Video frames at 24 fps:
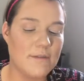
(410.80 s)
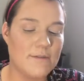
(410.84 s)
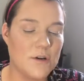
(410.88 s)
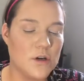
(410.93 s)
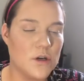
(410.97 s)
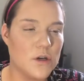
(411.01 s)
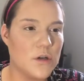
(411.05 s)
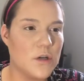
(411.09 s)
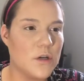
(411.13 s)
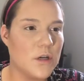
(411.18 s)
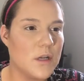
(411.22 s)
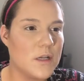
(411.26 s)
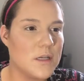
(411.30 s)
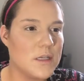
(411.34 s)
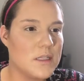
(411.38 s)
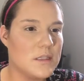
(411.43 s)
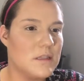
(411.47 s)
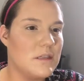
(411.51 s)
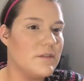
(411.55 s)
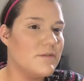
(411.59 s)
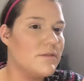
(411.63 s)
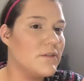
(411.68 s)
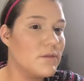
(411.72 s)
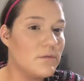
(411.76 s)
I've heard
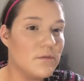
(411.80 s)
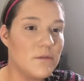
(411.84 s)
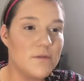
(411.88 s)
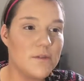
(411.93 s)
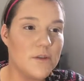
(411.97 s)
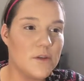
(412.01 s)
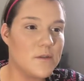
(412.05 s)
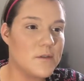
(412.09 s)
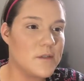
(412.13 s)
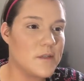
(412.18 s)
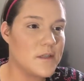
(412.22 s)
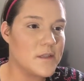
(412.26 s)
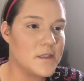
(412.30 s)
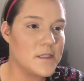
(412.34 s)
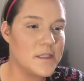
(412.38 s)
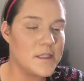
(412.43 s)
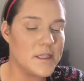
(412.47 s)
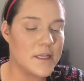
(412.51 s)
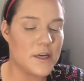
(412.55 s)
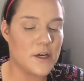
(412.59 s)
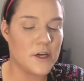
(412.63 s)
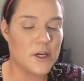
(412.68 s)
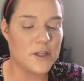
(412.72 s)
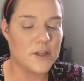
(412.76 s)
different reviews on this.
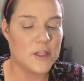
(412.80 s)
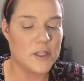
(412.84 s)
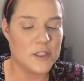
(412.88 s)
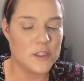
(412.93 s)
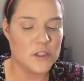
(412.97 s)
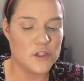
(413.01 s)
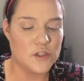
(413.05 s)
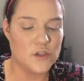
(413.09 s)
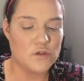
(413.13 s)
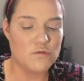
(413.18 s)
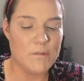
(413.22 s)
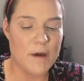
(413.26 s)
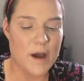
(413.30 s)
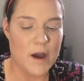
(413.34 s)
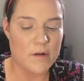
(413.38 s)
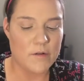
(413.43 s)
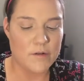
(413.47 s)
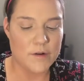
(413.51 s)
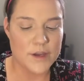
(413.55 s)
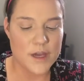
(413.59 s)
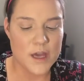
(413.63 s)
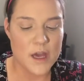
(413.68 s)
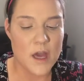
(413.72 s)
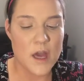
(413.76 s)
I heard that it's too
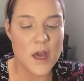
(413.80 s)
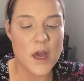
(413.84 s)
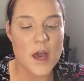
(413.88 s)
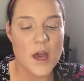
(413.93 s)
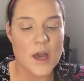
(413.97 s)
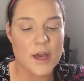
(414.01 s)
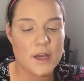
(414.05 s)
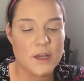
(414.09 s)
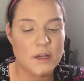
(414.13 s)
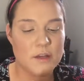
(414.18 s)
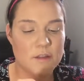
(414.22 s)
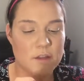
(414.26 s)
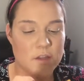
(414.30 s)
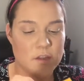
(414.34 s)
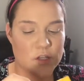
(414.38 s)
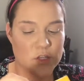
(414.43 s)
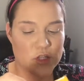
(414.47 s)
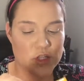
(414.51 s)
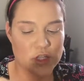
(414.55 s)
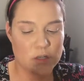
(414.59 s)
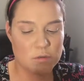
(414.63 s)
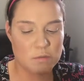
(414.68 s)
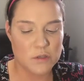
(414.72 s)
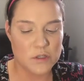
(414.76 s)
powdery. I heard that the
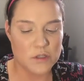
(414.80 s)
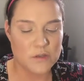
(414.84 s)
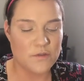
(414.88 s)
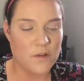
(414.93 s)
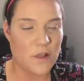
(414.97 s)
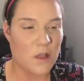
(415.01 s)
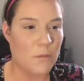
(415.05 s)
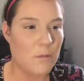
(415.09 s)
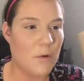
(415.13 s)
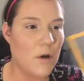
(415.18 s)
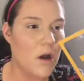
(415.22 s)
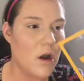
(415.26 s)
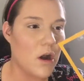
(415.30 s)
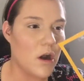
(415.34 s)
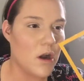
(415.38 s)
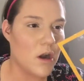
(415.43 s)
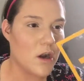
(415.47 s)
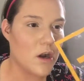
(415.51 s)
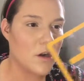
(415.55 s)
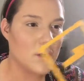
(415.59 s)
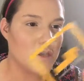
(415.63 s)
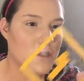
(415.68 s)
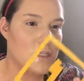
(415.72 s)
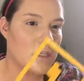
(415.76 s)
shimmers fell
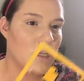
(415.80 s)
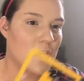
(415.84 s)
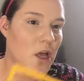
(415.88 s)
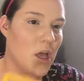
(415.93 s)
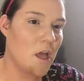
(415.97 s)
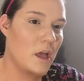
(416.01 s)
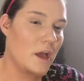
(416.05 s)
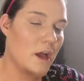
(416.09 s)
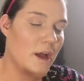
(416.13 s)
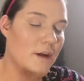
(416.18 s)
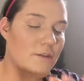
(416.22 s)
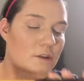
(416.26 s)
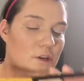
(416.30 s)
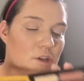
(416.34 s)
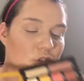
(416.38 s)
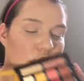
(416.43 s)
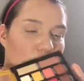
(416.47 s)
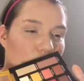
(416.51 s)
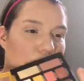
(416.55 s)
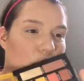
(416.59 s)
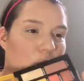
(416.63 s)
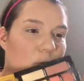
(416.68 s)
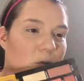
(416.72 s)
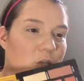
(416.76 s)
apart. I've heard
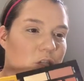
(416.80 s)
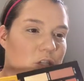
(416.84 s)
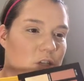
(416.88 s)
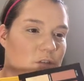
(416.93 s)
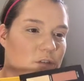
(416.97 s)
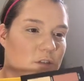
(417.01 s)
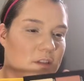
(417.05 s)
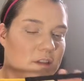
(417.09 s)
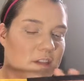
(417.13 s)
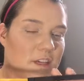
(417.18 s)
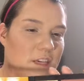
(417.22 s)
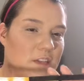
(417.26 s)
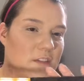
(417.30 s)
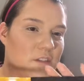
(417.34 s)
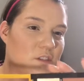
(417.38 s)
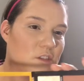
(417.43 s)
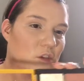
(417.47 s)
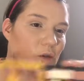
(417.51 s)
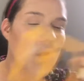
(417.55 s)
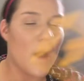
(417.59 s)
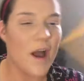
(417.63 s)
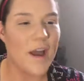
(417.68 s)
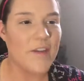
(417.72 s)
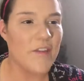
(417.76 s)
so much different things.
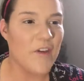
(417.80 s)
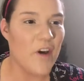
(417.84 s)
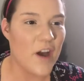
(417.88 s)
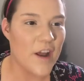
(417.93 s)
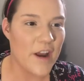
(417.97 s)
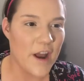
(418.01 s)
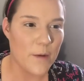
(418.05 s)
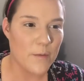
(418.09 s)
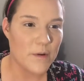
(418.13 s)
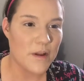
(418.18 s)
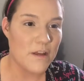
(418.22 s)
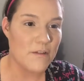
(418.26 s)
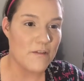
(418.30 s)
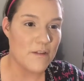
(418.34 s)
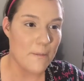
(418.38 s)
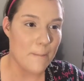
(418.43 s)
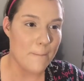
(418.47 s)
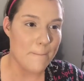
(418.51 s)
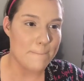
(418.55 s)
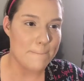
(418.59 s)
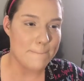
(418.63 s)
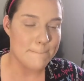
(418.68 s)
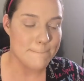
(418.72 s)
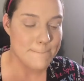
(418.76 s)
So I thought I would give
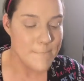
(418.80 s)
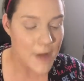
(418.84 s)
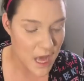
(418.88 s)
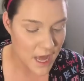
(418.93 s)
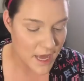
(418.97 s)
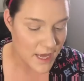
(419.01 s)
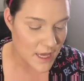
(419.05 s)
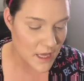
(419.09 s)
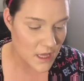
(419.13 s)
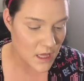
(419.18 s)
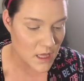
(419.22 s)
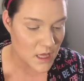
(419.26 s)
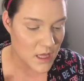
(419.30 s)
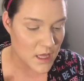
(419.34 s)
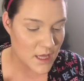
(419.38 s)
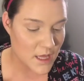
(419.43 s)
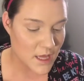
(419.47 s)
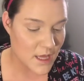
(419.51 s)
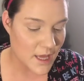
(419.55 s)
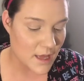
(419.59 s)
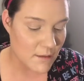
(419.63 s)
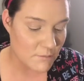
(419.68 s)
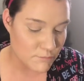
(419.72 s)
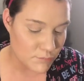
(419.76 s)
it my
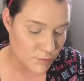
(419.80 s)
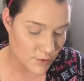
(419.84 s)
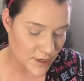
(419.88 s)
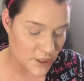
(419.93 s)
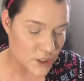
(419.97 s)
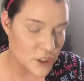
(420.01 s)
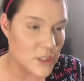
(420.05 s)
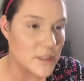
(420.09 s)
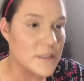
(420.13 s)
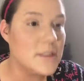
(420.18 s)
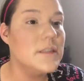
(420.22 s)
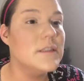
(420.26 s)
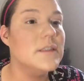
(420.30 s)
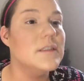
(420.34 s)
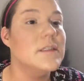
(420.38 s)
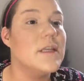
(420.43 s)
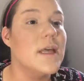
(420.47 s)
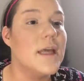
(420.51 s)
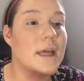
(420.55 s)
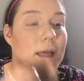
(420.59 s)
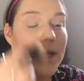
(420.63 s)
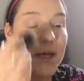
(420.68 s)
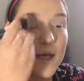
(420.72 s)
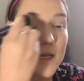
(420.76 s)
impressions
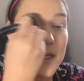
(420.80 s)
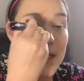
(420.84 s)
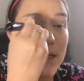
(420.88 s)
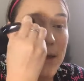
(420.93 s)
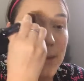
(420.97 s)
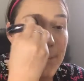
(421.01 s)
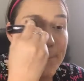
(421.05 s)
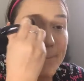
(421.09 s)
and